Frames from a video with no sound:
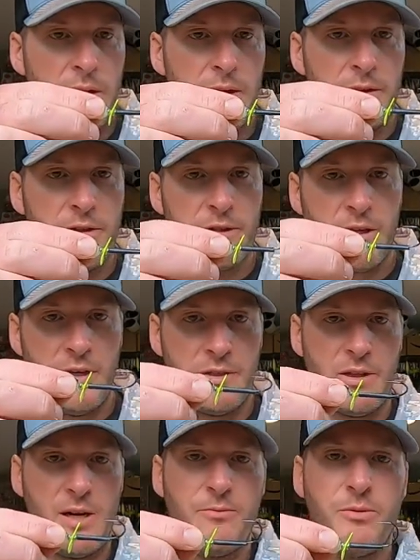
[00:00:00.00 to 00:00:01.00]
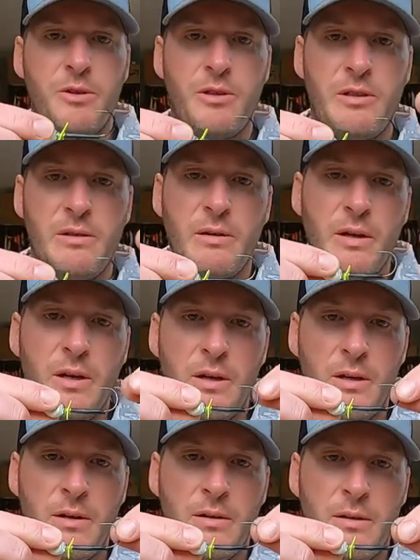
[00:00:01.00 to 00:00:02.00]
And in this case, I really
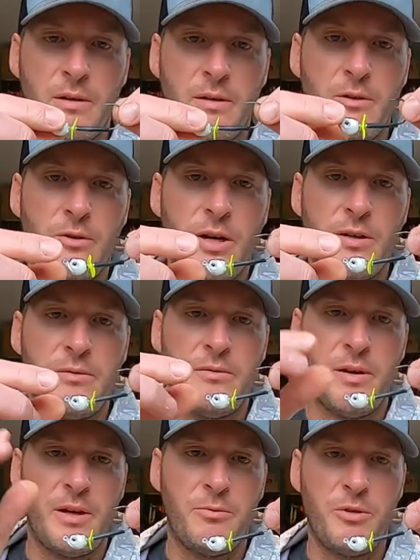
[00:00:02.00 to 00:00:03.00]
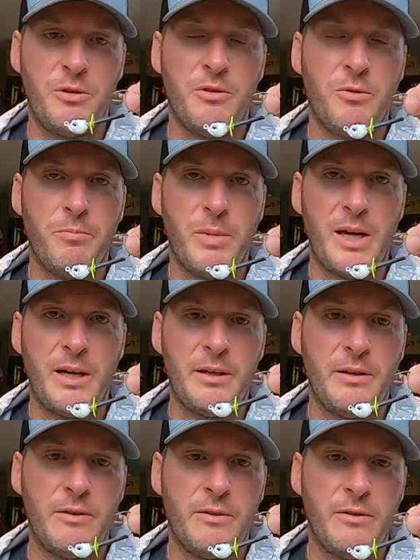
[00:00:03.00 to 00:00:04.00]
don't
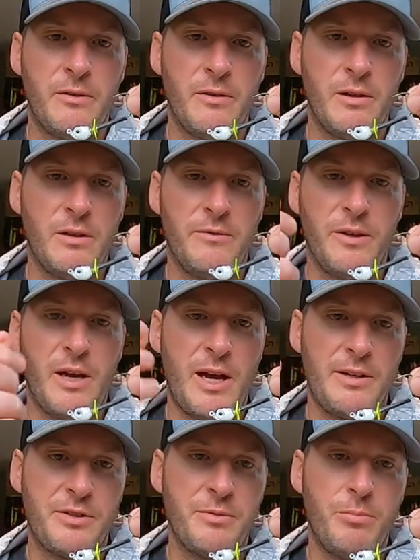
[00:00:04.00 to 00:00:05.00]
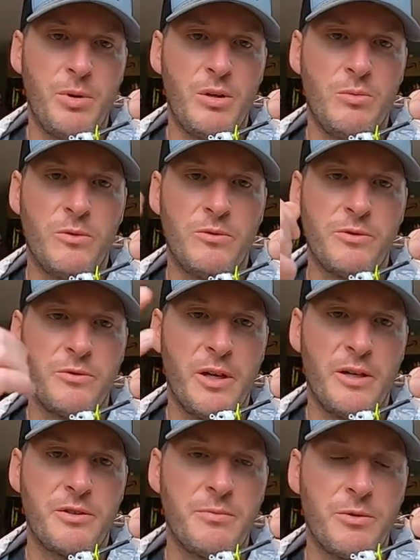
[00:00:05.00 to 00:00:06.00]
mind if it has some bubbles or
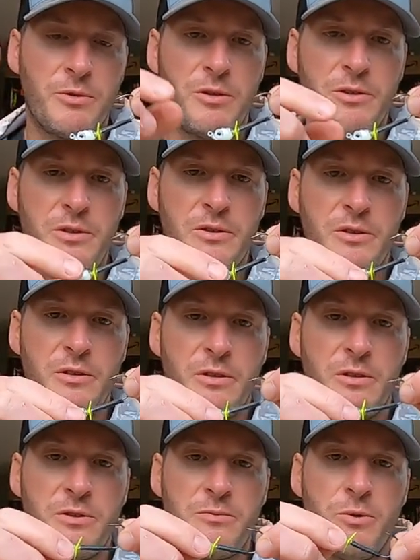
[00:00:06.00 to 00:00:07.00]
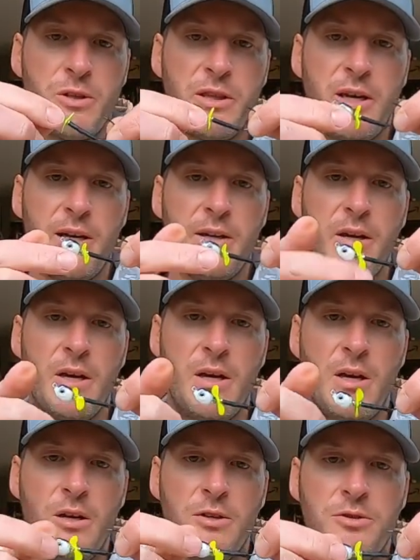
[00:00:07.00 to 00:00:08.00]
has some creases in it, because what that
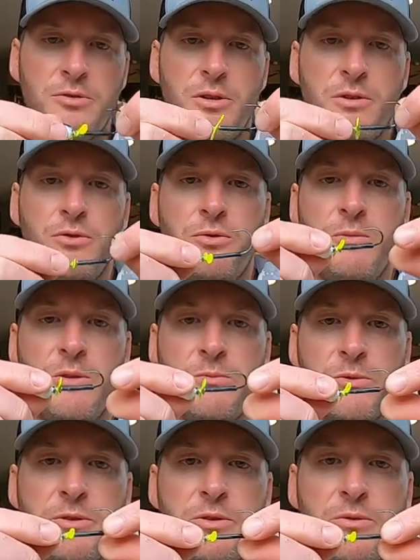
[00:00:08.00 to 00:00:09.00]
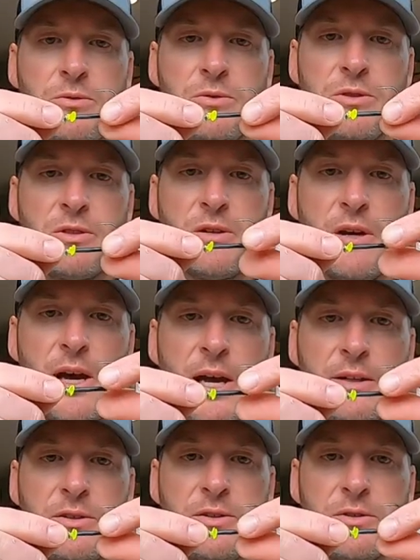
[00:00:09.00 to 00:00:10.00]
shrink tubing will do is
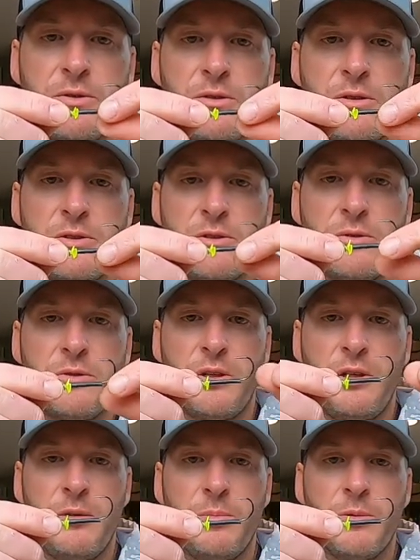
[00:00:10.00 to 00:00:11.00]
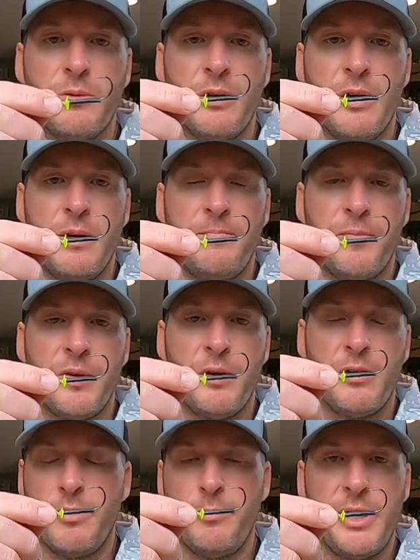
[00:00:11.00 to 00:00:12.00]
act as a hook keeper
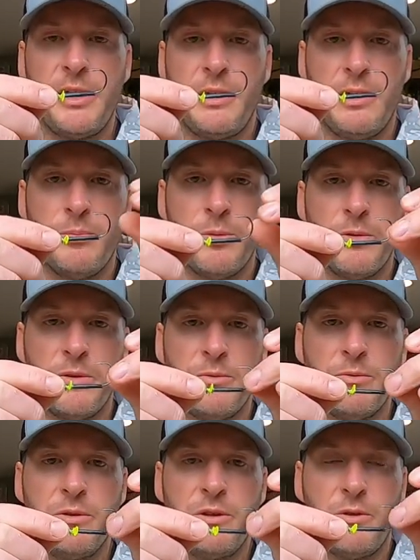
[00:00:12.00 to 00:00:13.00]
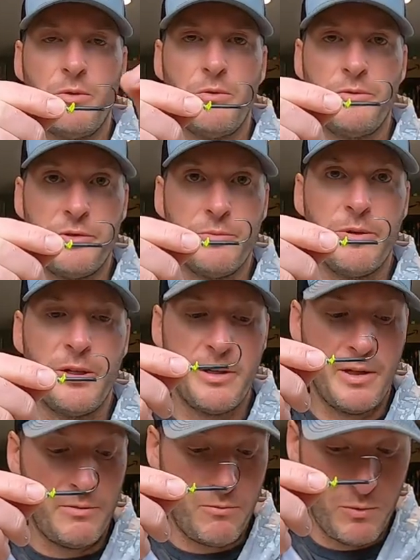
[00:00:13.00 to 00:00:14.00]
or a bait keeper. It really holds your bait
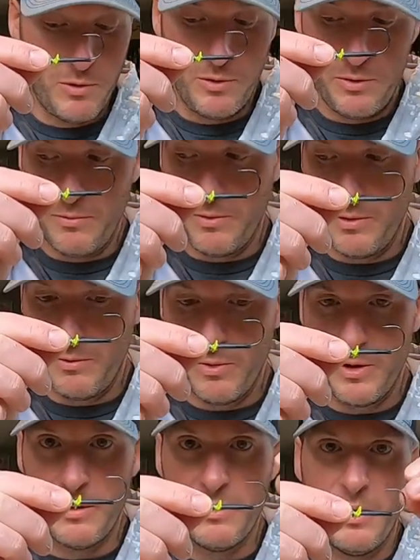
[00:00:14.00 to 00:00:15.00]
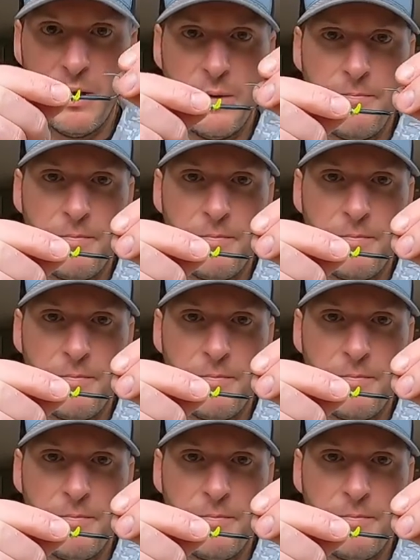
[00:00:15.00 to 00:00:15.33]
on really, really well.